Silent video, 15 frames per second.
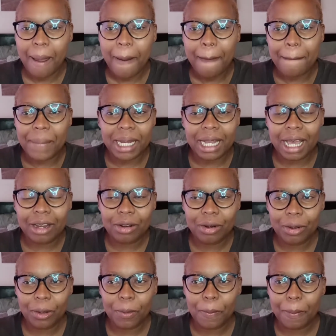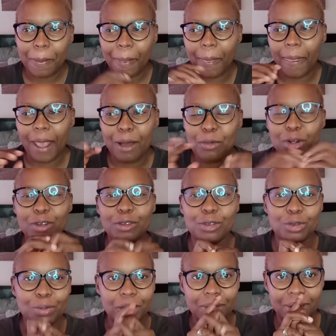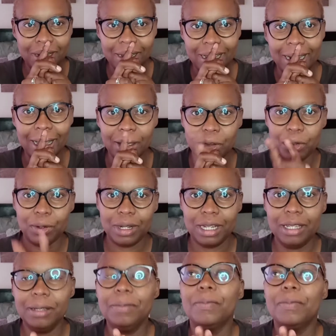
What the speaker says: But I don't know. I'm one of those people. I like googling.